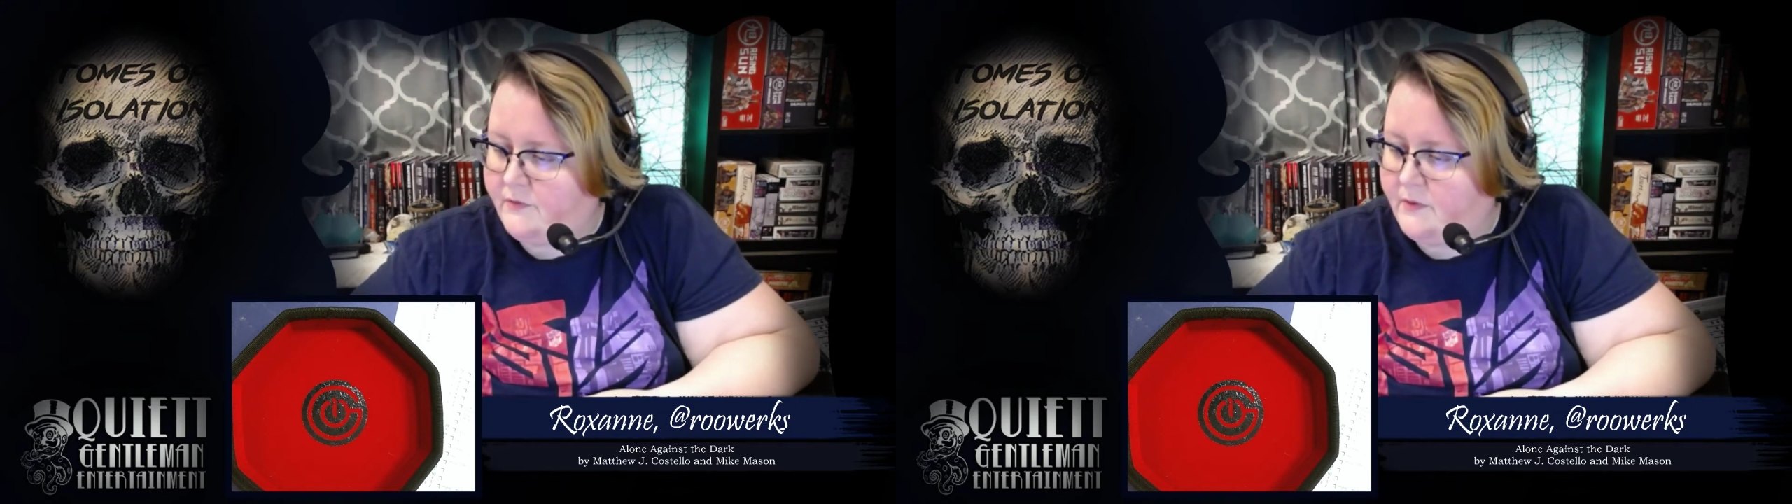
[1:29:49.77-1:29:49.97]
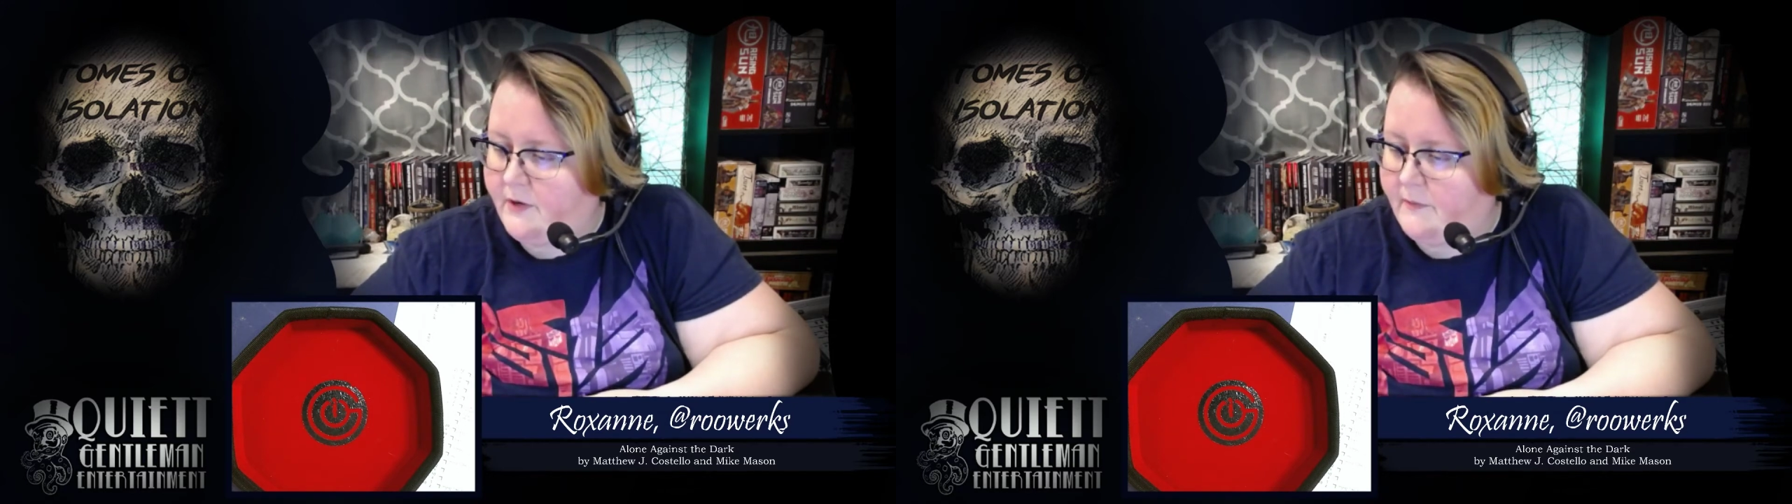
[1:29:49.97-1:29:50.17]
the
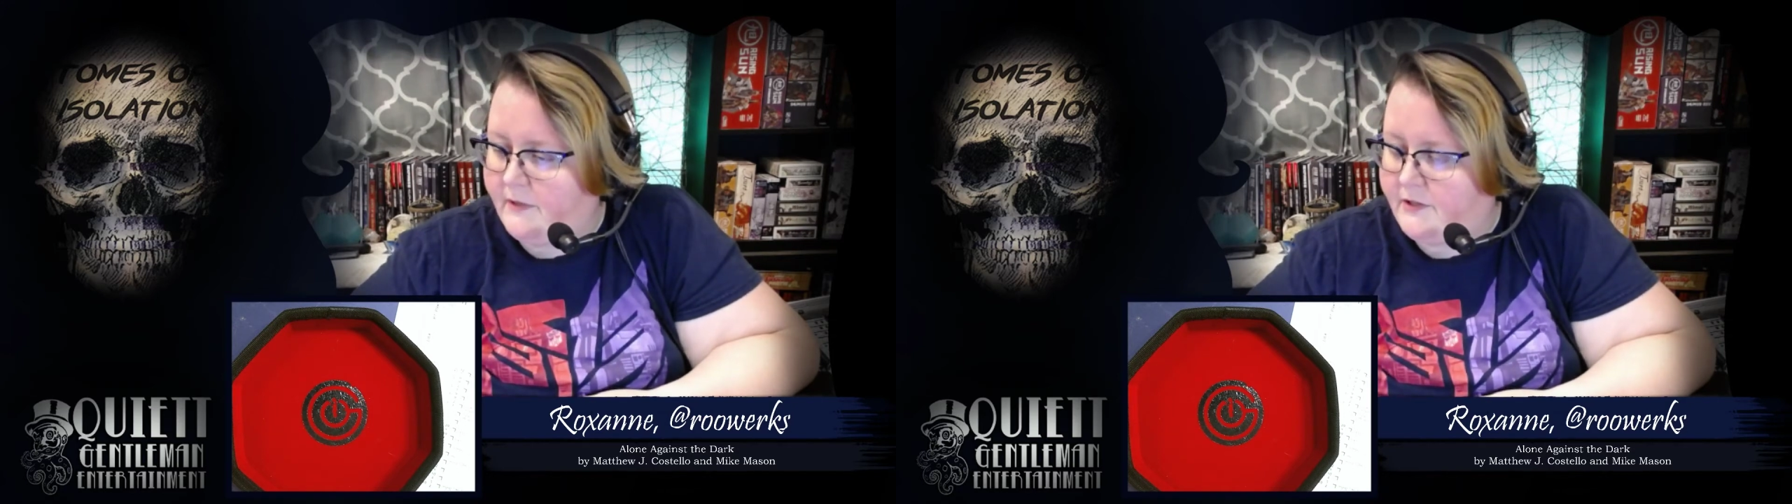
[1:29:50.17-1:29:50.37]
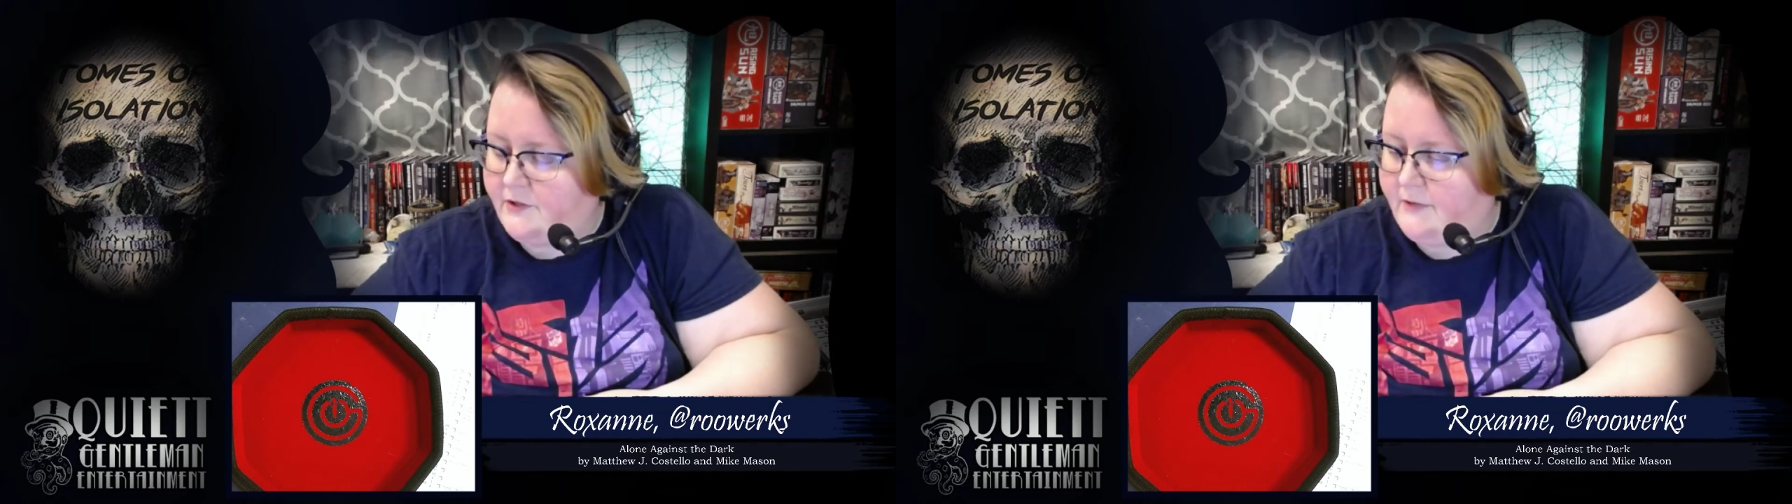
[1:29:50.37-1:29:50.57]

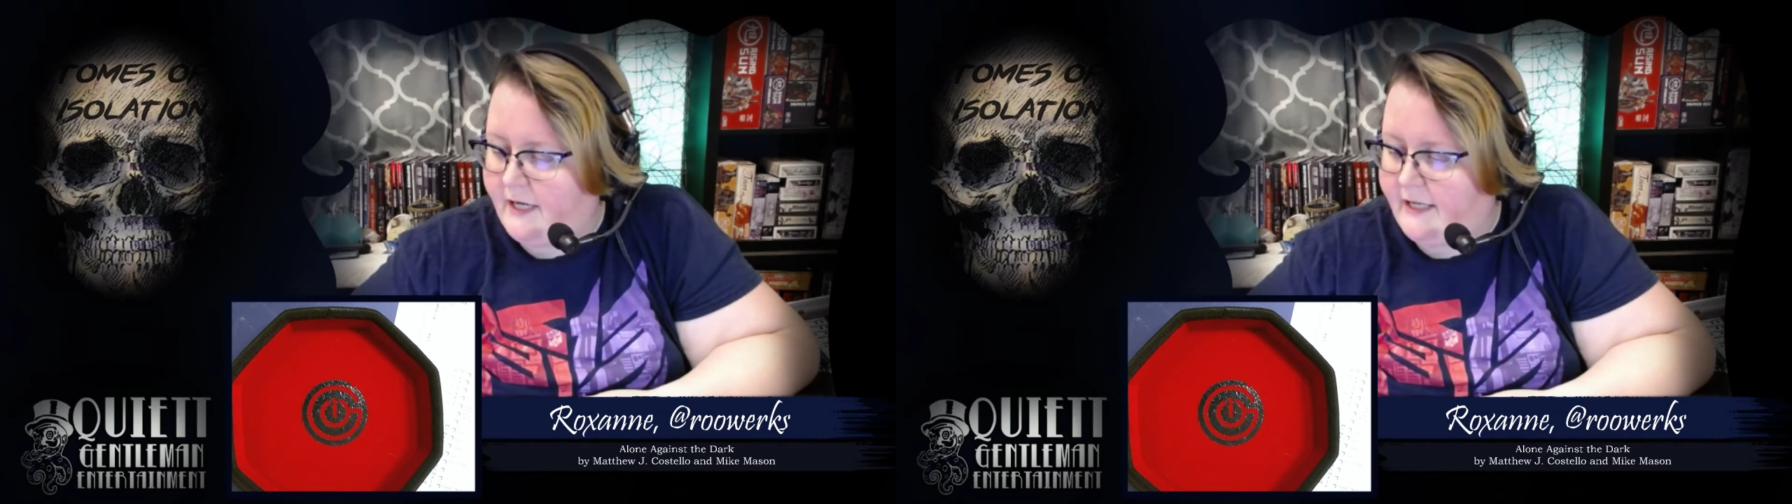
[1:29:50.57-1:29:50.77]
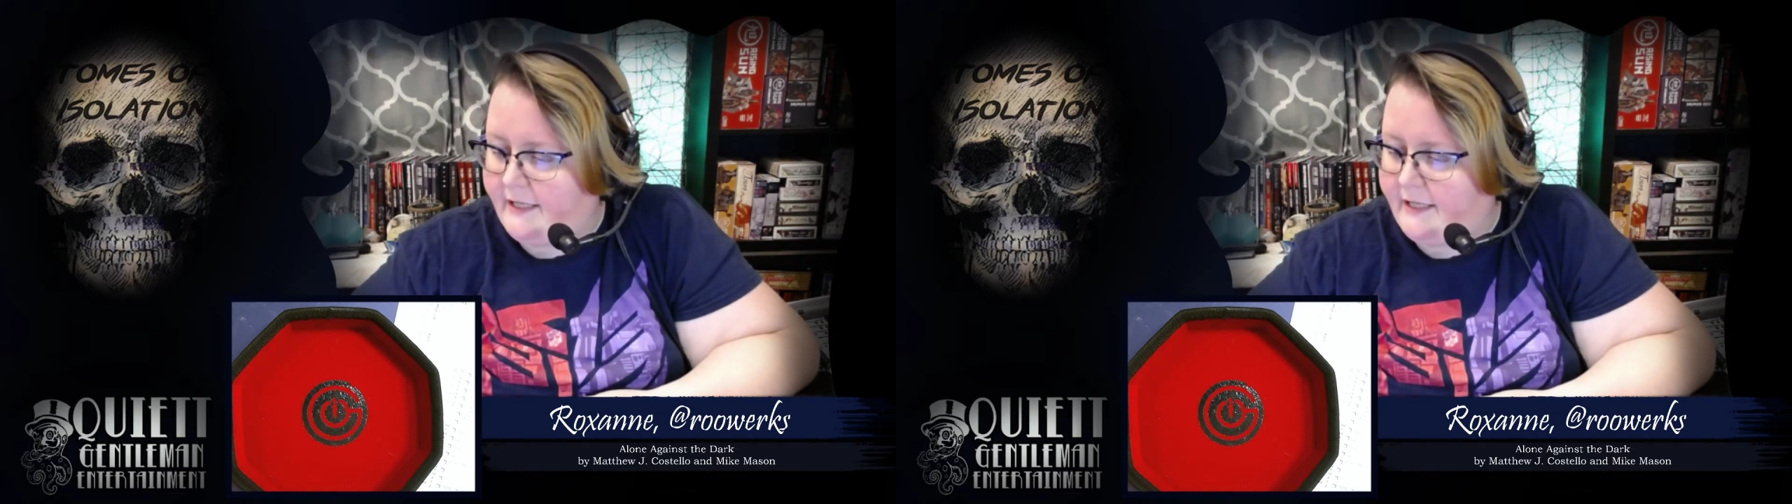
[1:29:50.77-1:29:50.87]
pyramids. 290.